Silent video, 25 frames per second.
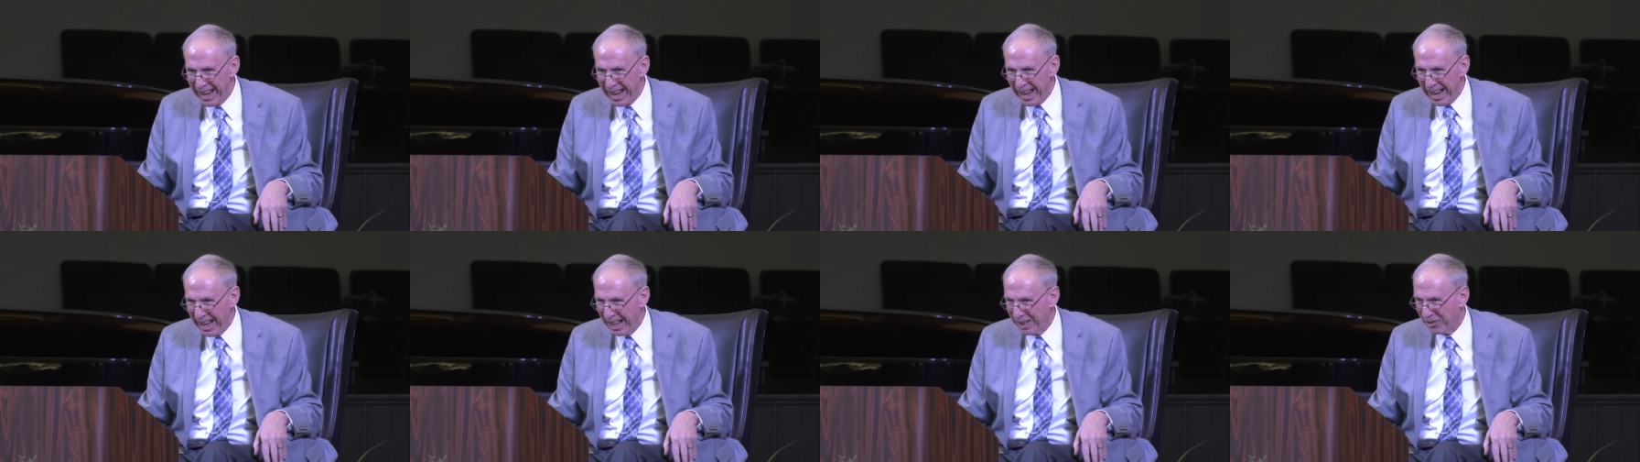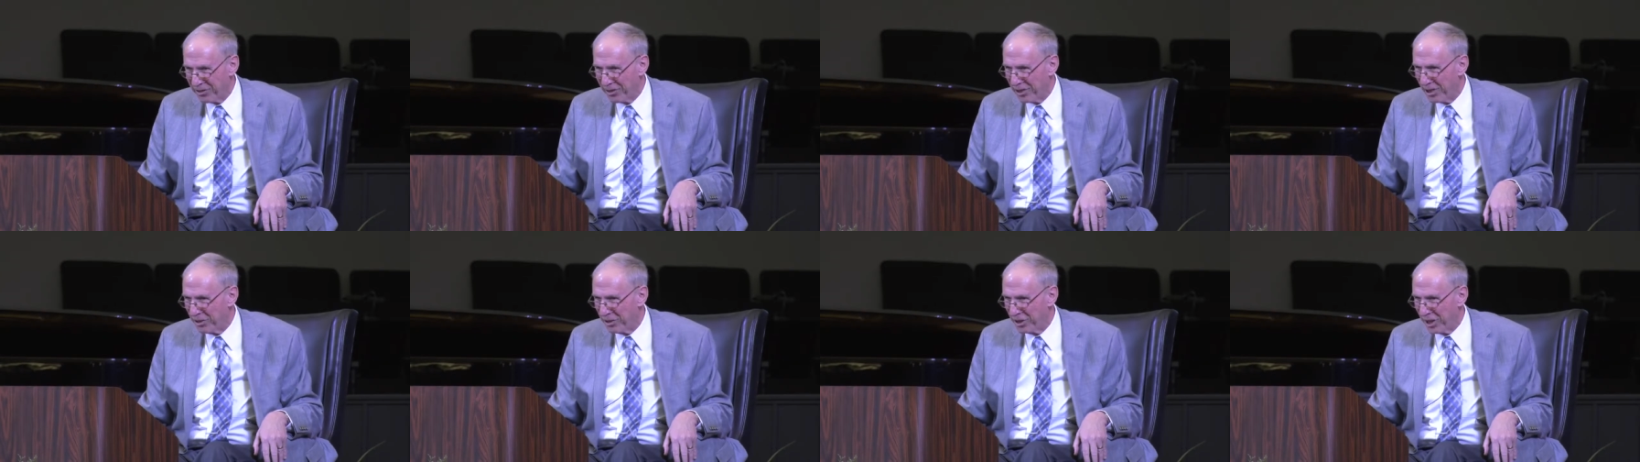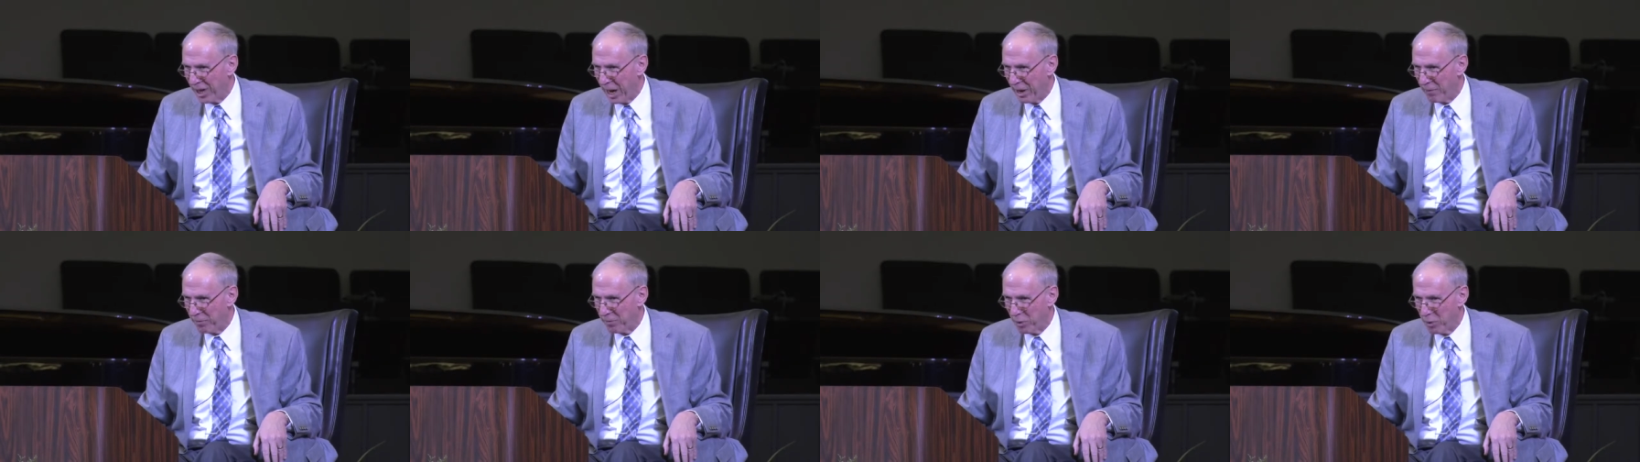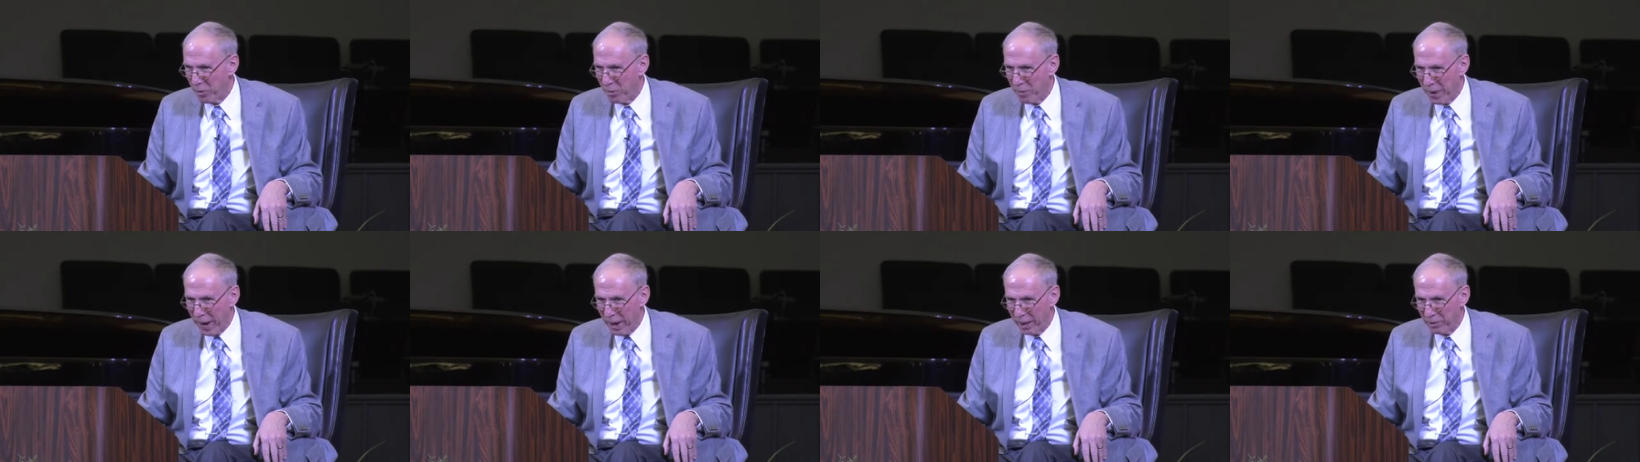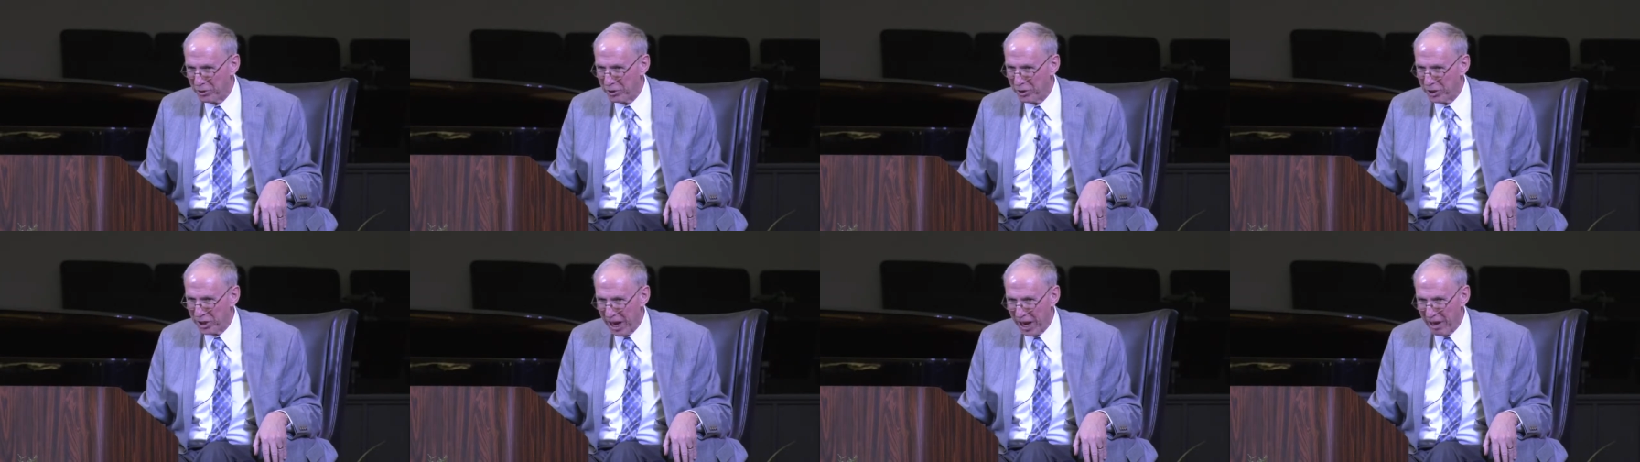It's the chapter
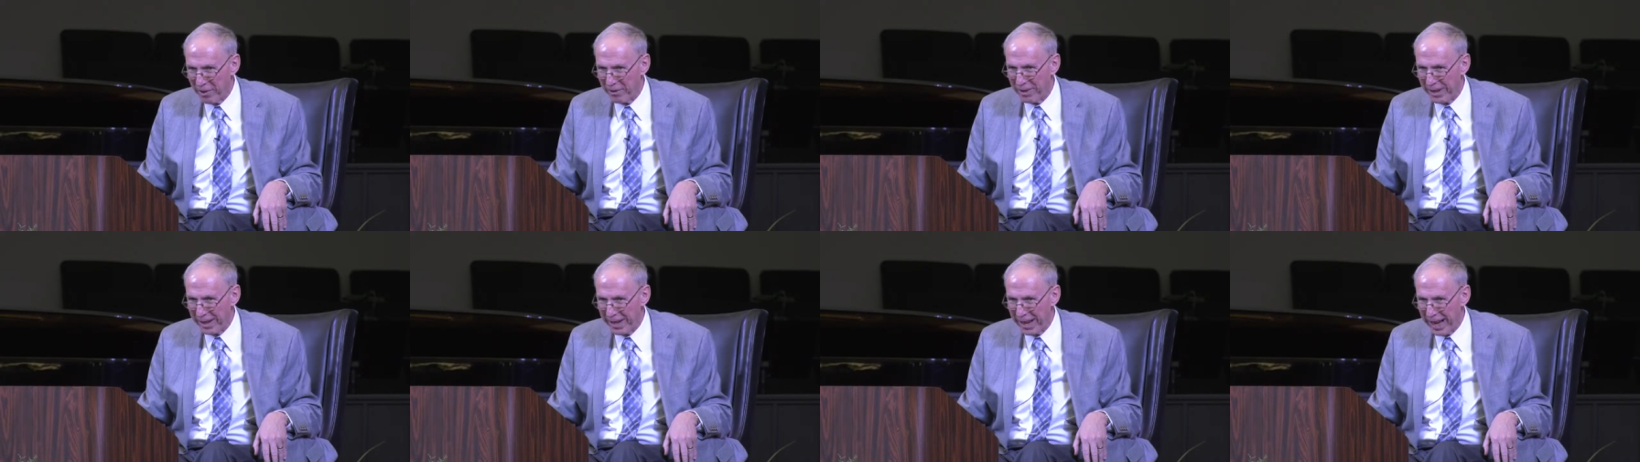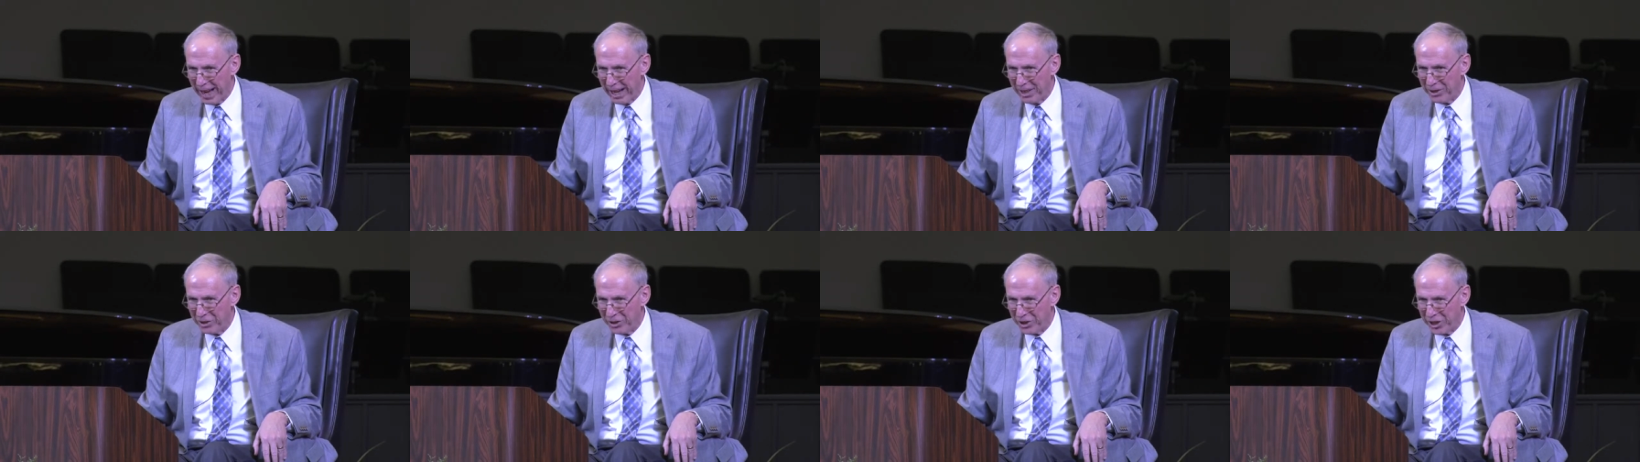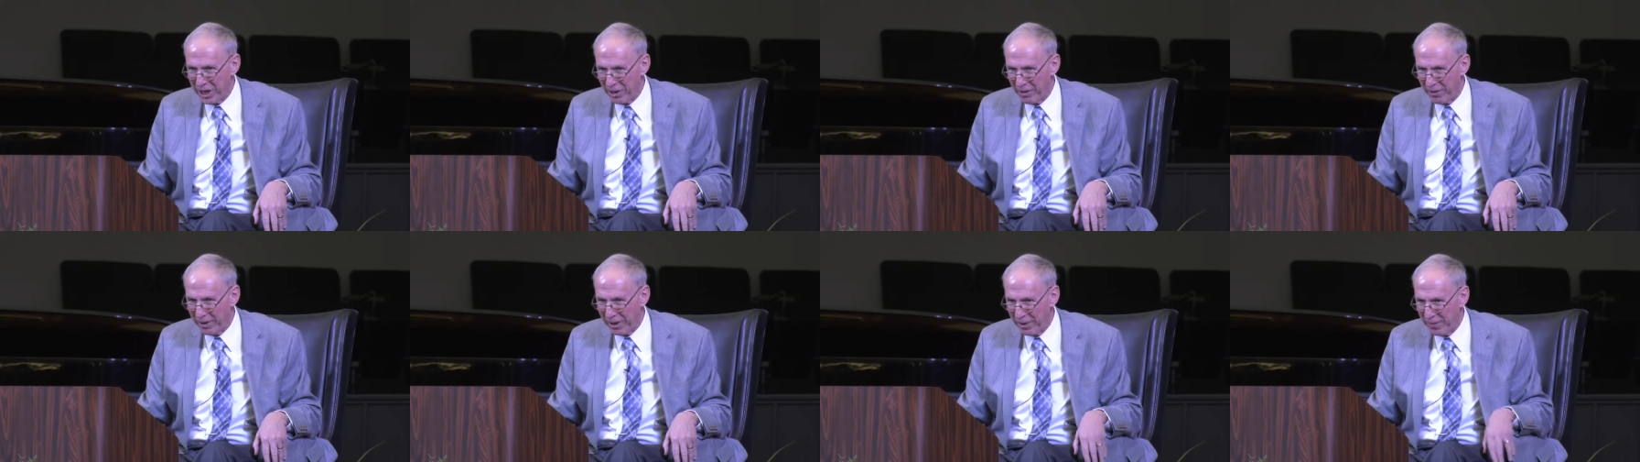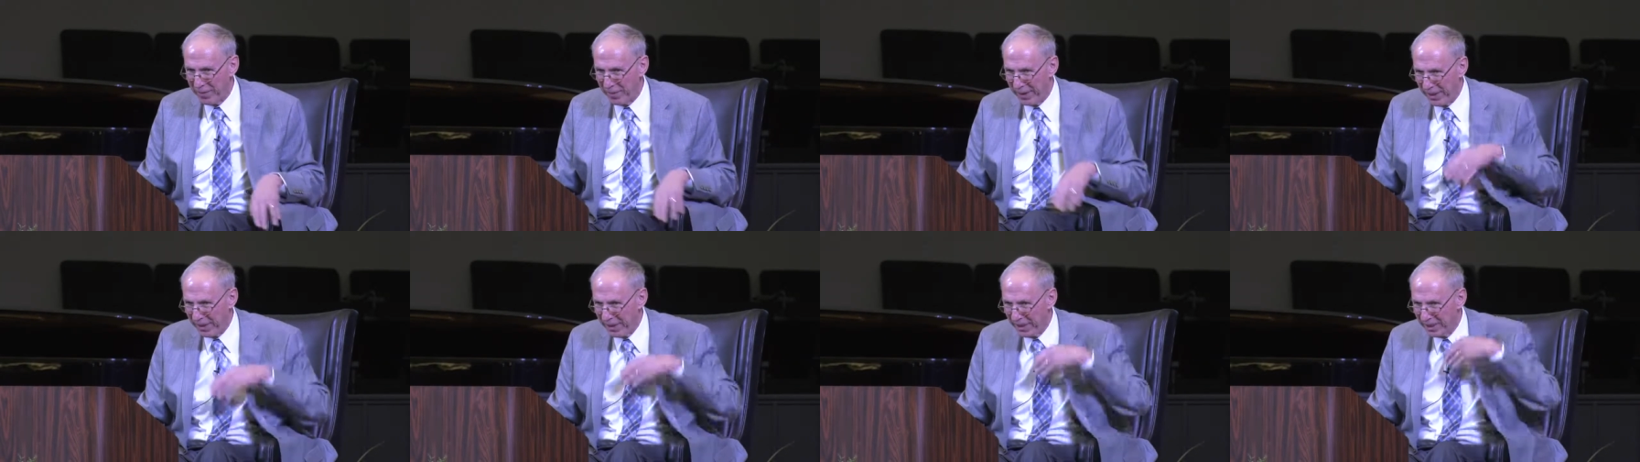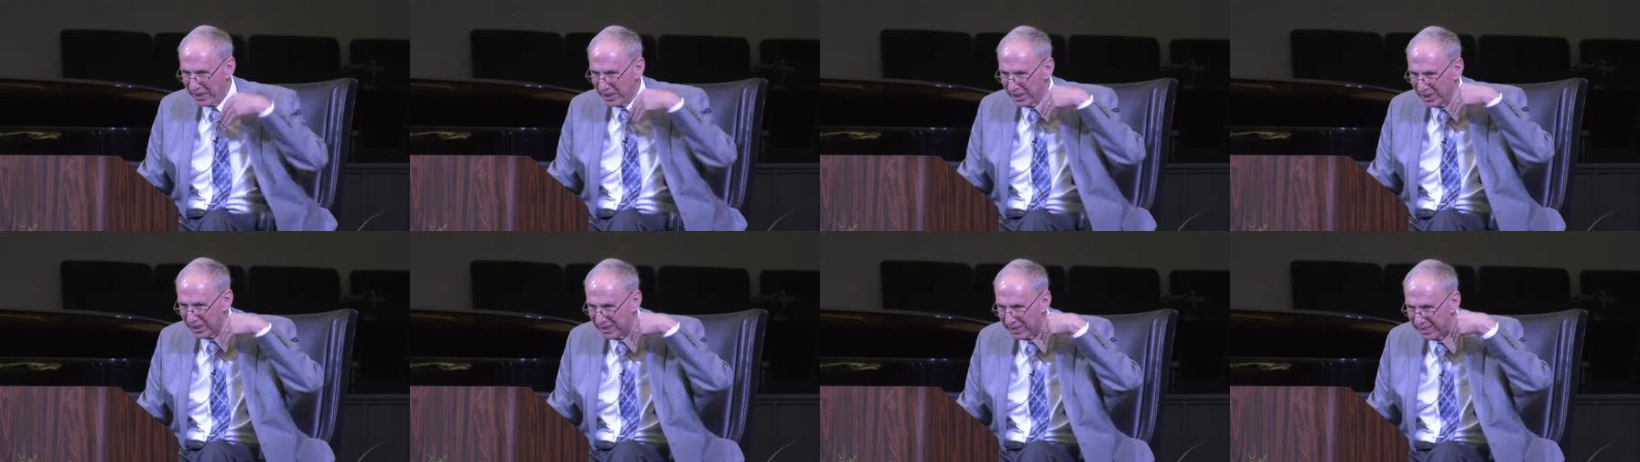about charity and charity
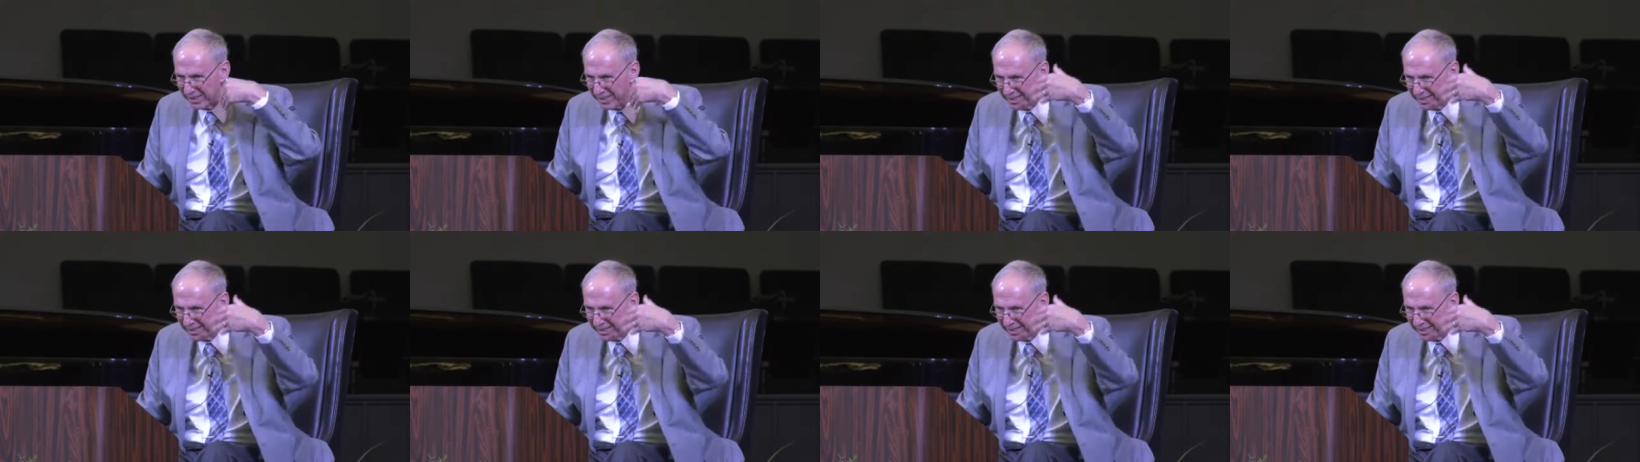means.